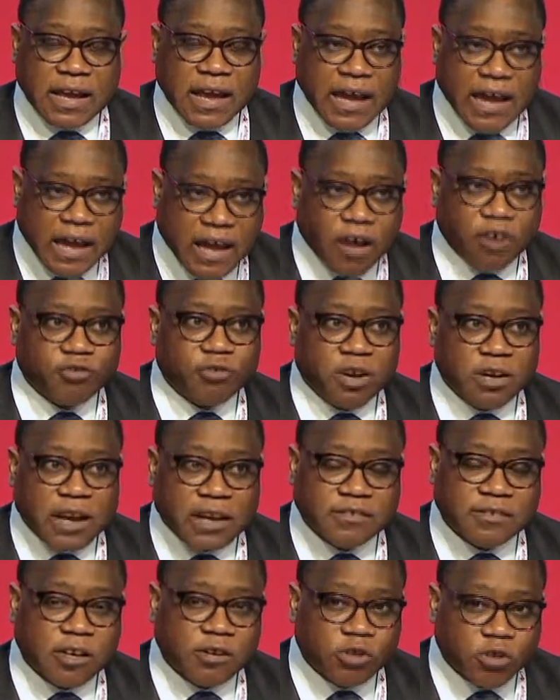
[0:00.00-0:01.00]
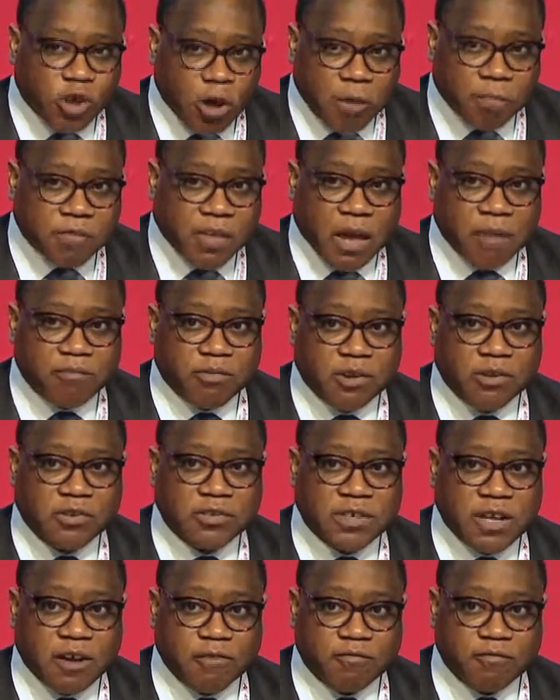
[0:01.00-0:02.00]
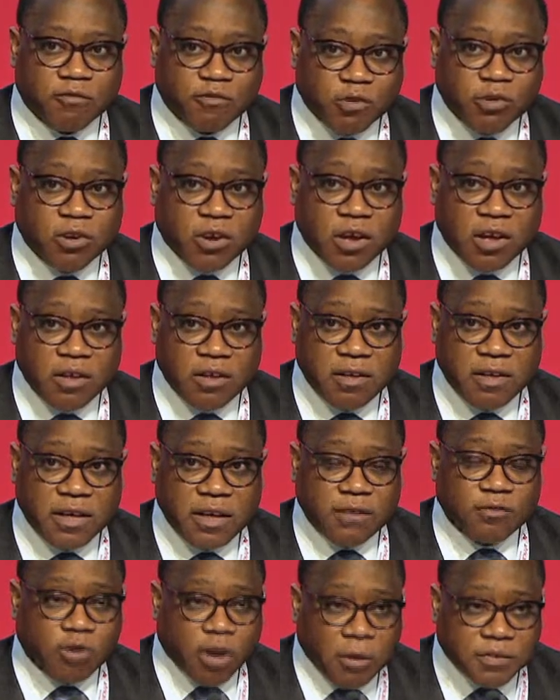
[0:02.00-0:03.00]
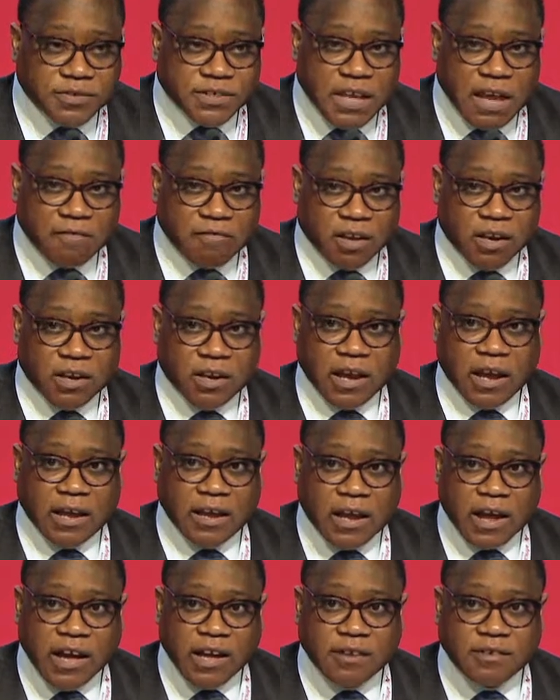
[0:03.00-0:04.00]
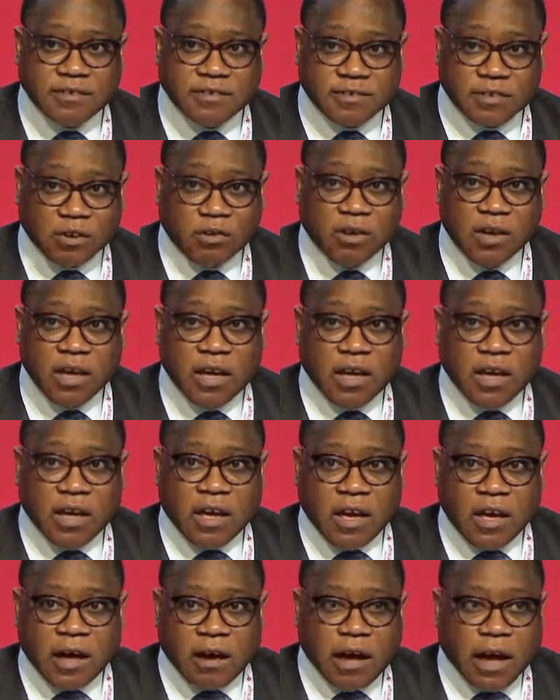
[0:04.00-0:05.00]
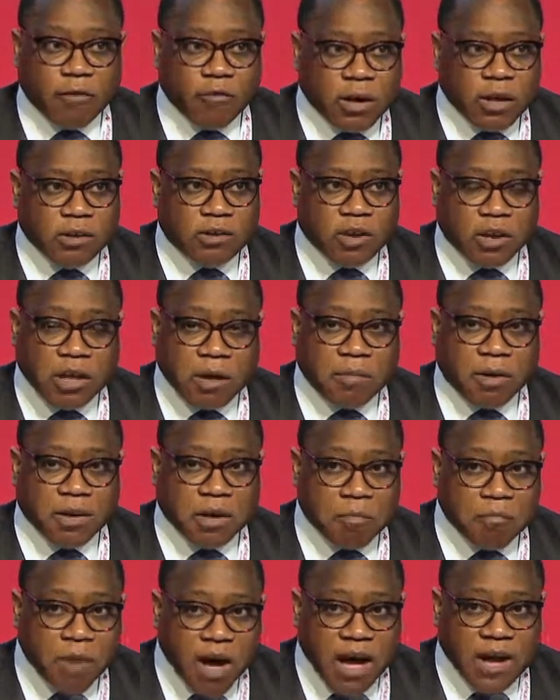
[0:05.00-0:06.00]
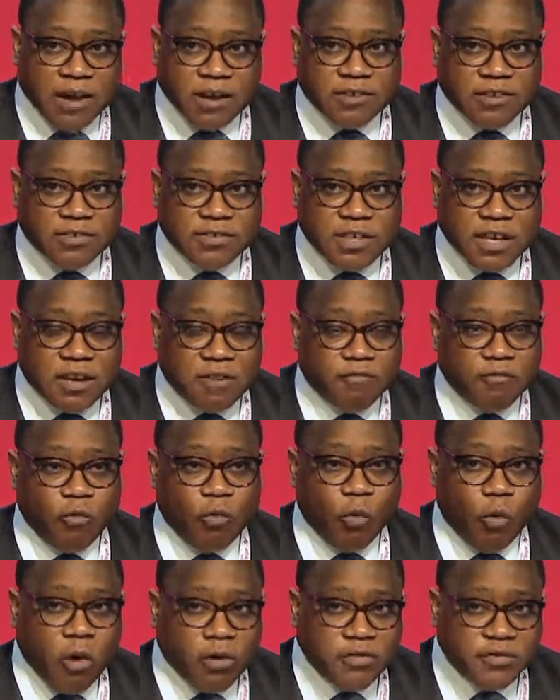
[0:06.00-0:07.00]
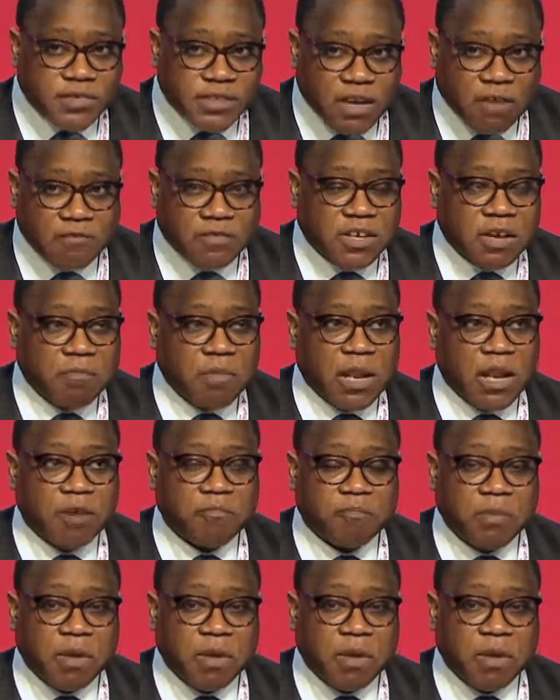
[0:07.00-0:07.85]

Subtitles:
A country that's the top 10 producer of crude oil, top 7 in gas. So, and when you talk about the market itself, 170 million